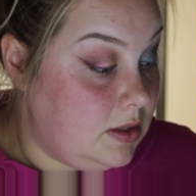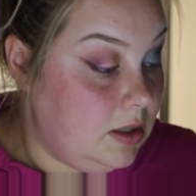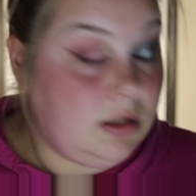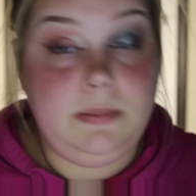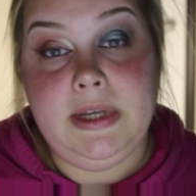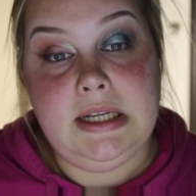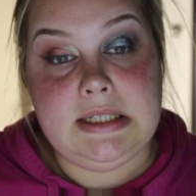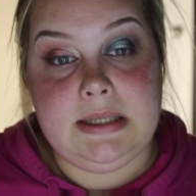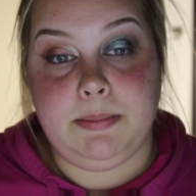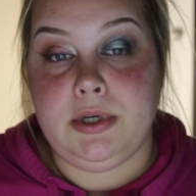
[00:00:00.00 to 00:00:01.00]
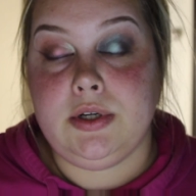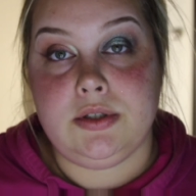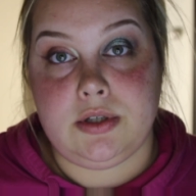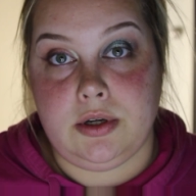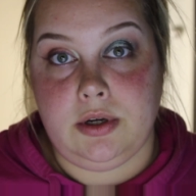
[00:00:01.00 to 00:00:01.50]
a little bit deeper
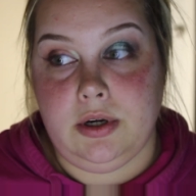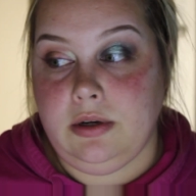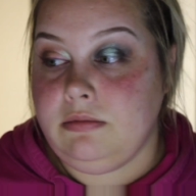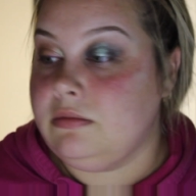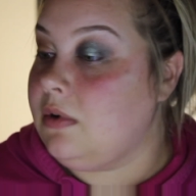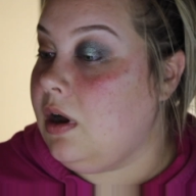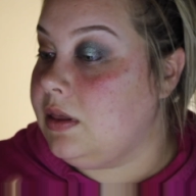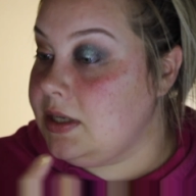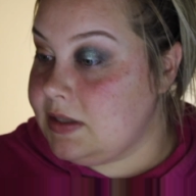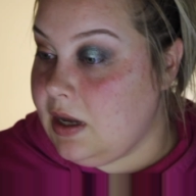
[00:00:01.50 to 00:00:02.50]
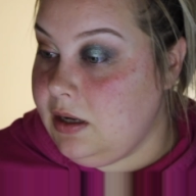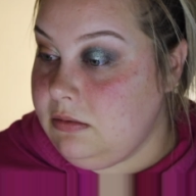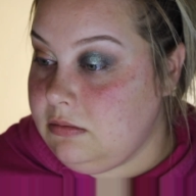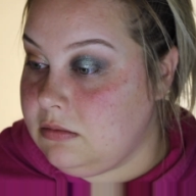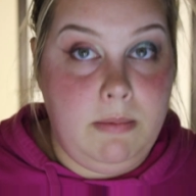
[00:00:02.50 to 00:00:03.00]
and darker on this
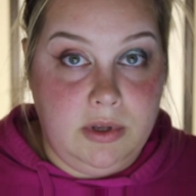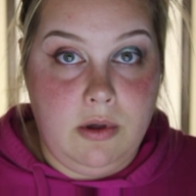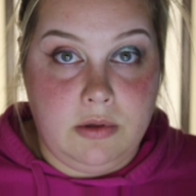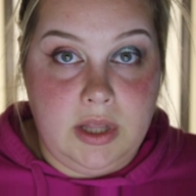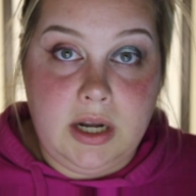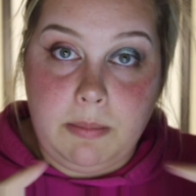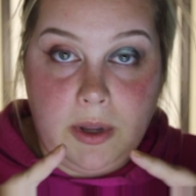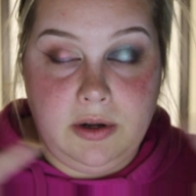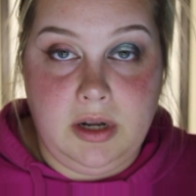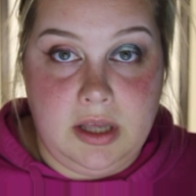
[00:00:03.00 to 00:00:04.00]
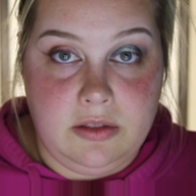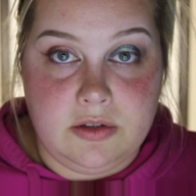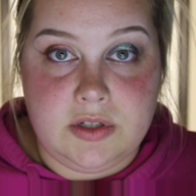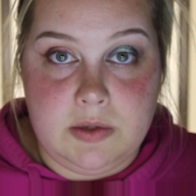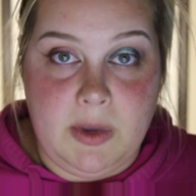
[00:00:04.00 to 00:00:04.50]
side. I'm gonna go clean up
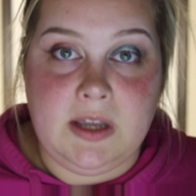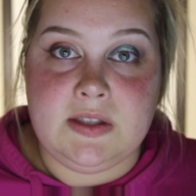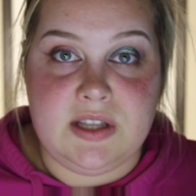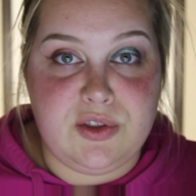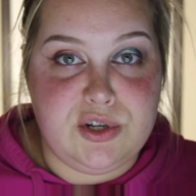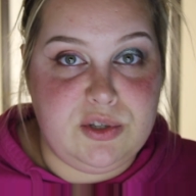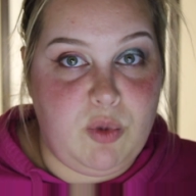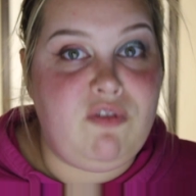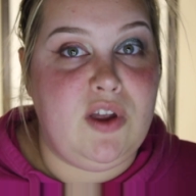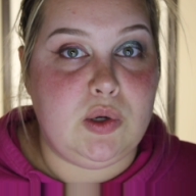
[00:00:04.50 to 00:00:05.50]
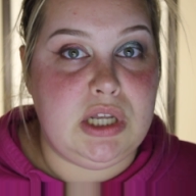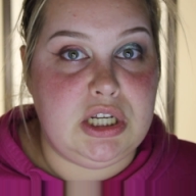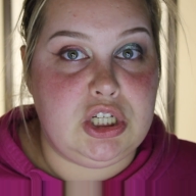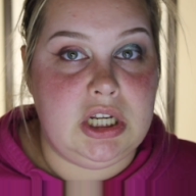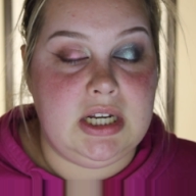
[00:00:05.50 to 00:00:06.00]
underneath, do my concealer, do my
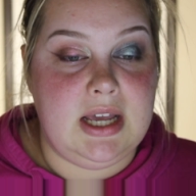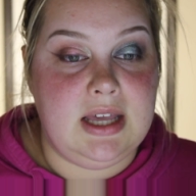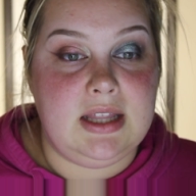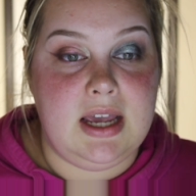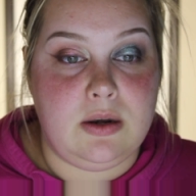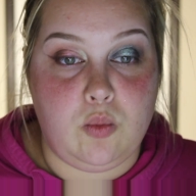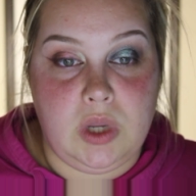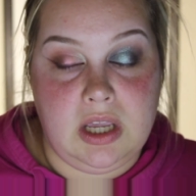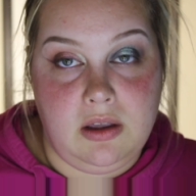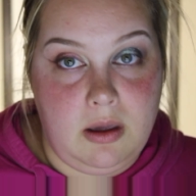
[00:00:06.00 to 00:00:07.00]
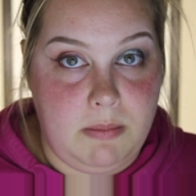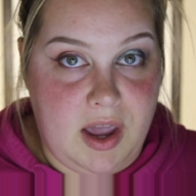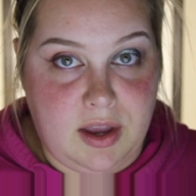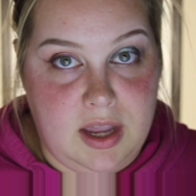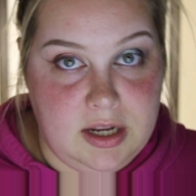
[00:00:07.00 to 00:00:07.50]
foundation, and then we can come
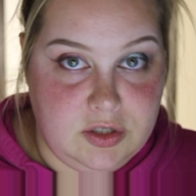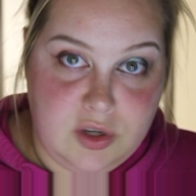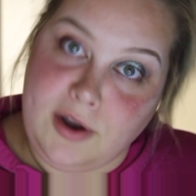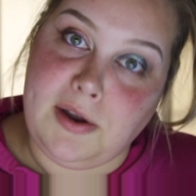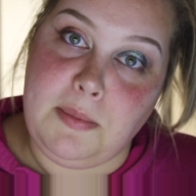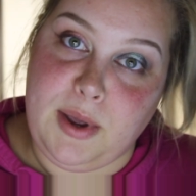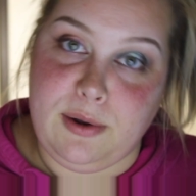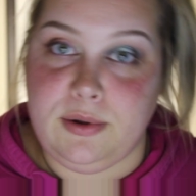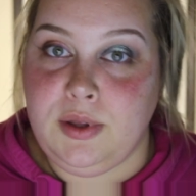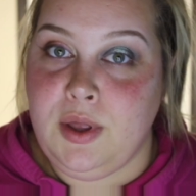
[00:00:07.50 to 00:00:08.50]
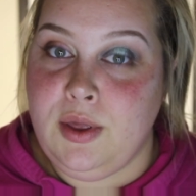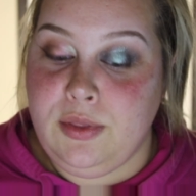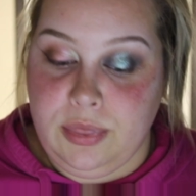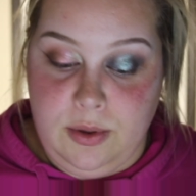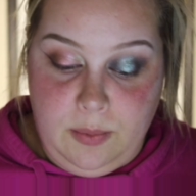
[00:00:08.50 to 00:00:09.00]
back and talk about
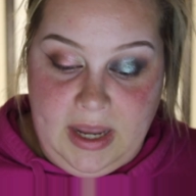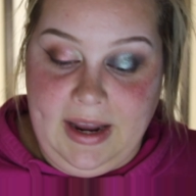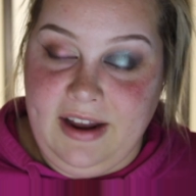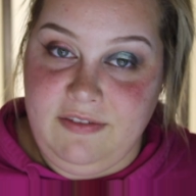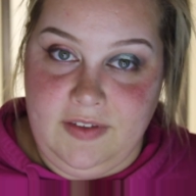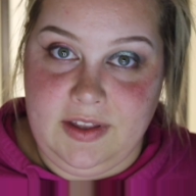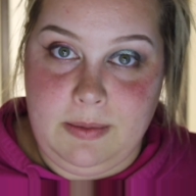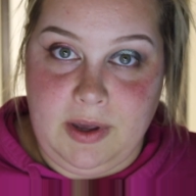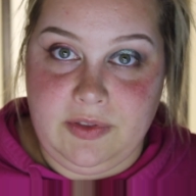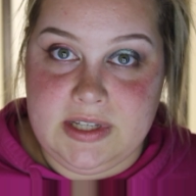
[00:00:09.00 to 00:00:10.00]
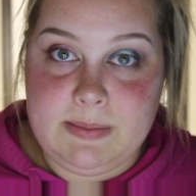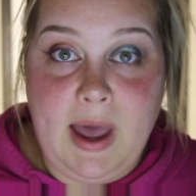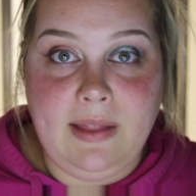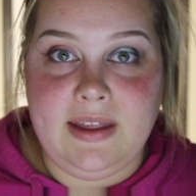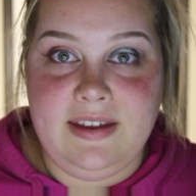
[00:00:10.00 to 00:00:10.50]
the way I feel about this
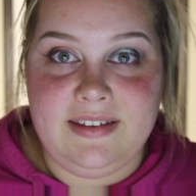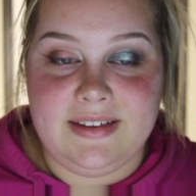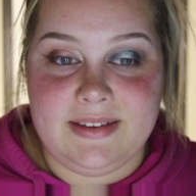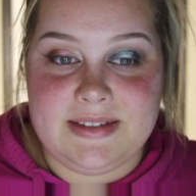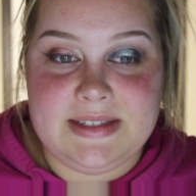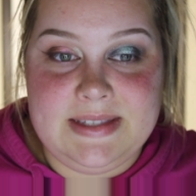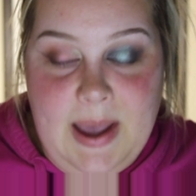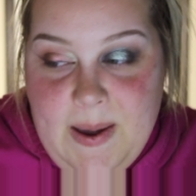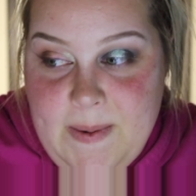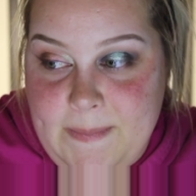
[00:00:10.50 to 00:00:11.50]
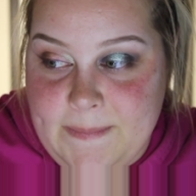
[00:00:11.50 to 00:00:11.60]
palette. So,